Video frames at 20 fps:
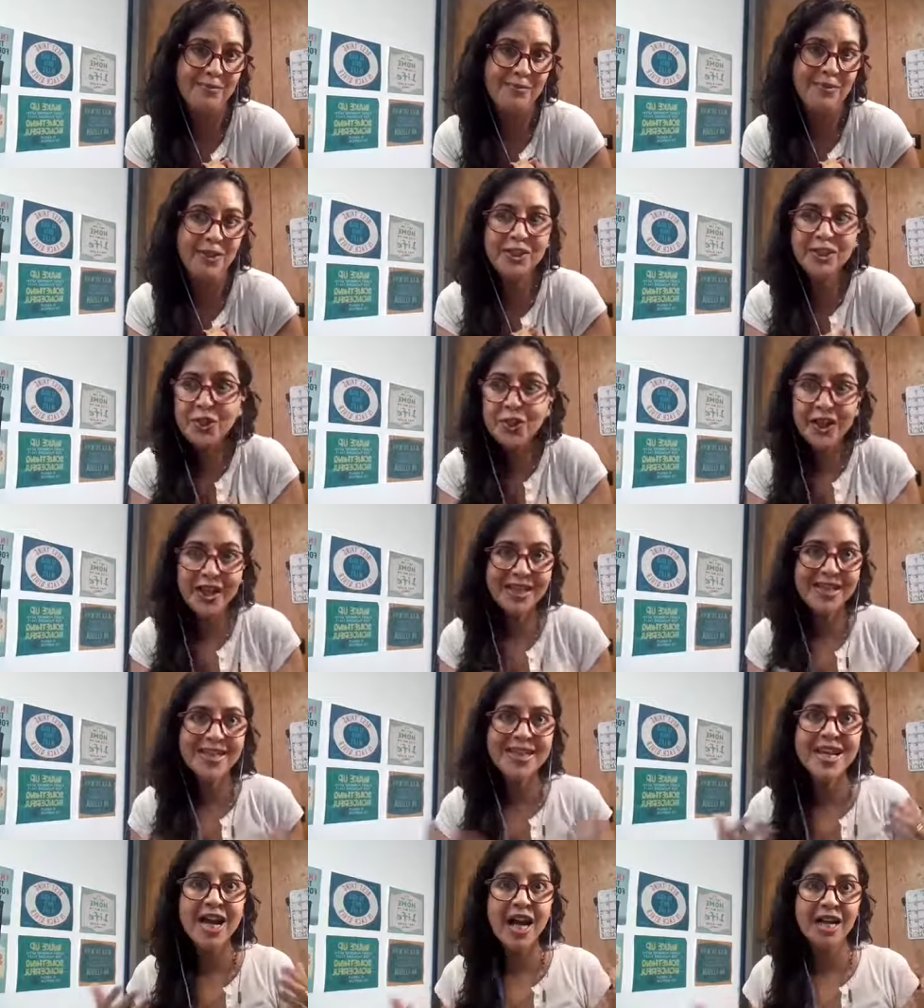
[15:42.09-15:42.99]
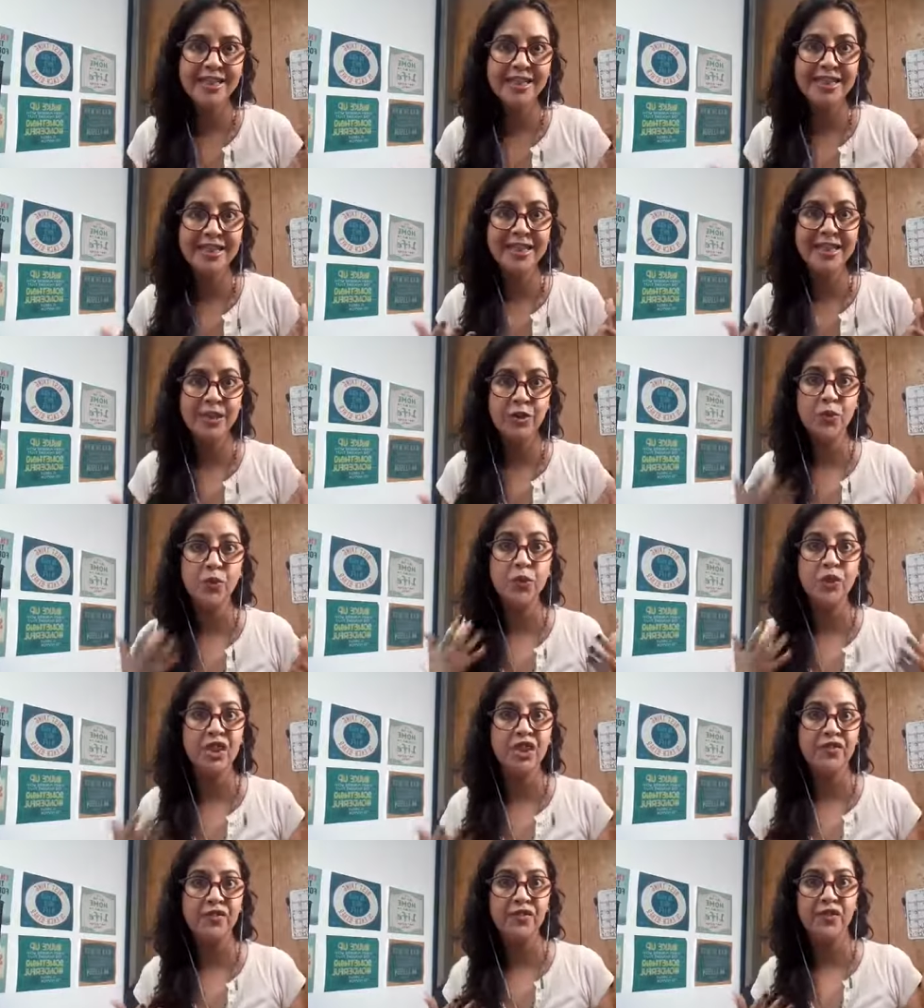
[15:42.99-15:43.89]
But you cannot get
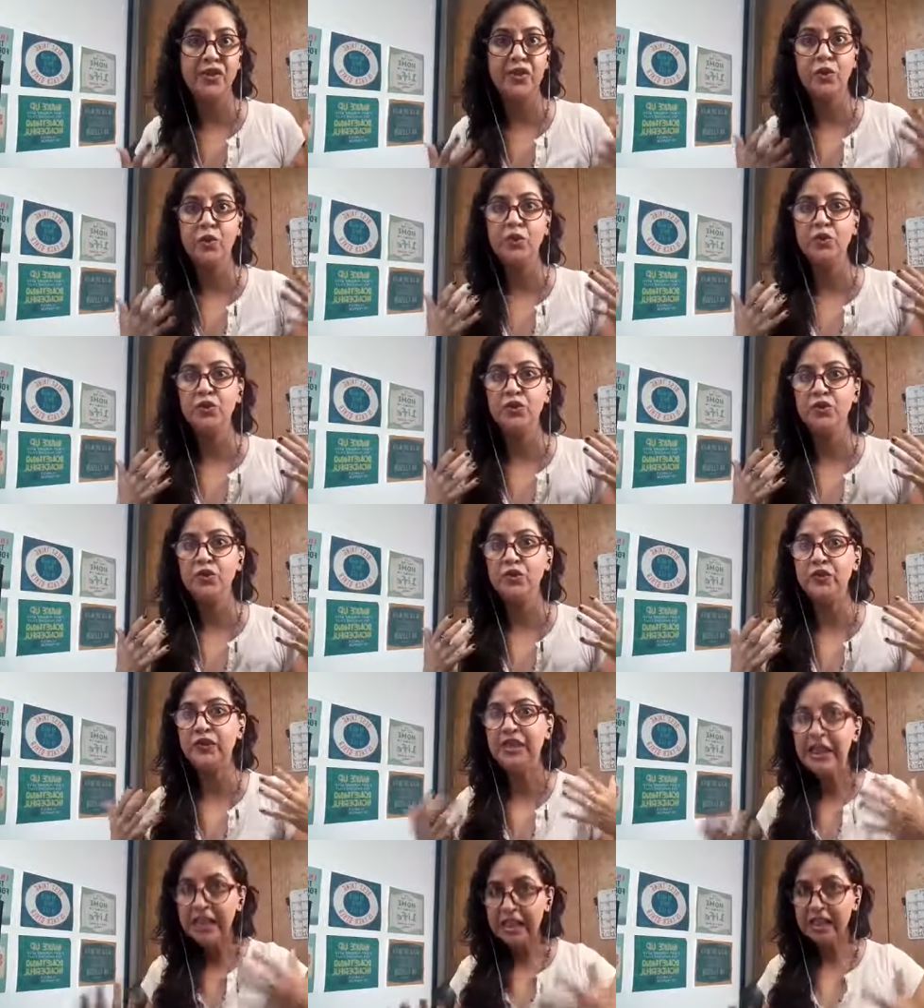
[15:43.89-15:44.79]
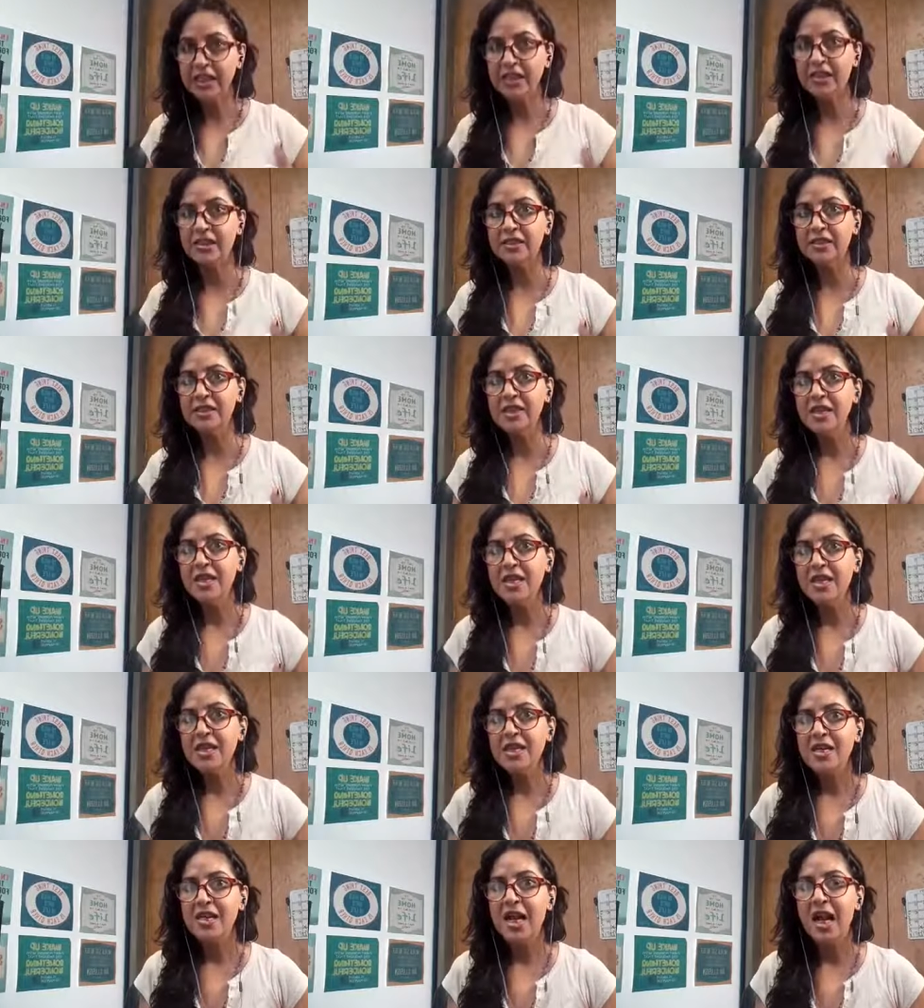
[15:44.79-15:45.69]
rid of those feelings,
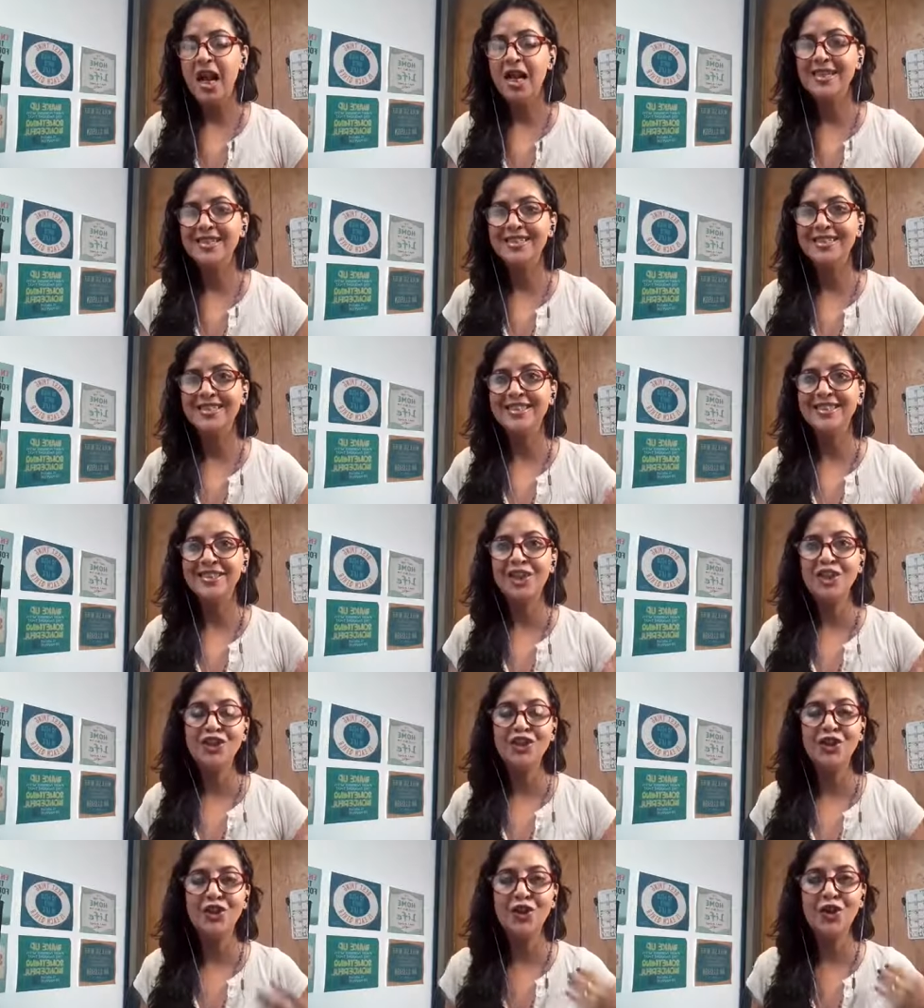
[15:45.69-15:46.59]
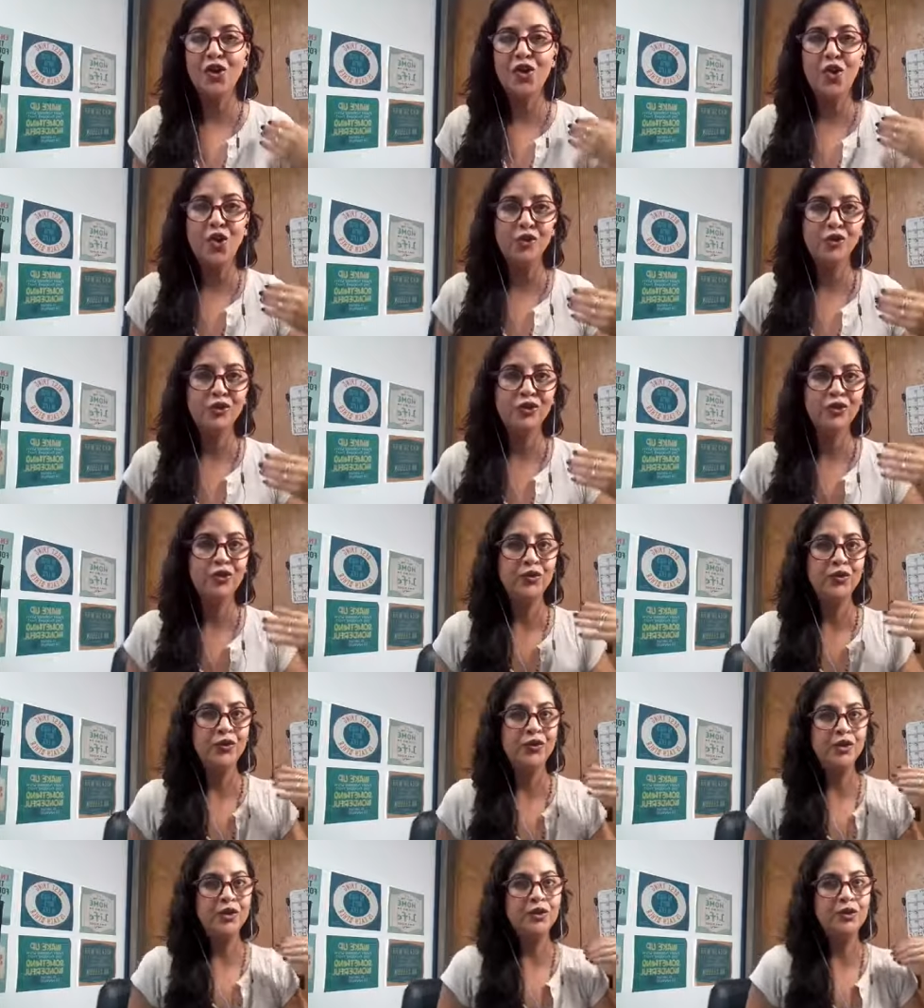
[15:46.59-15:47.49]
and it's not your call to
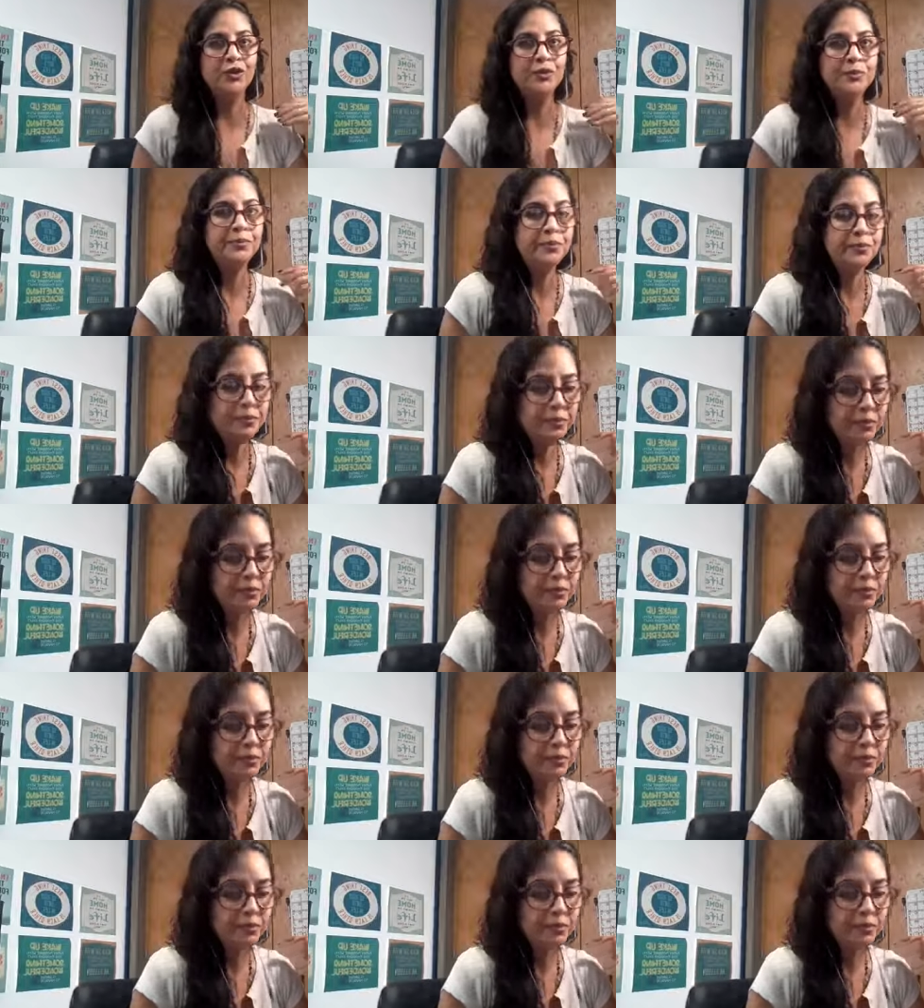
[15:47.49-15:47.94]
feel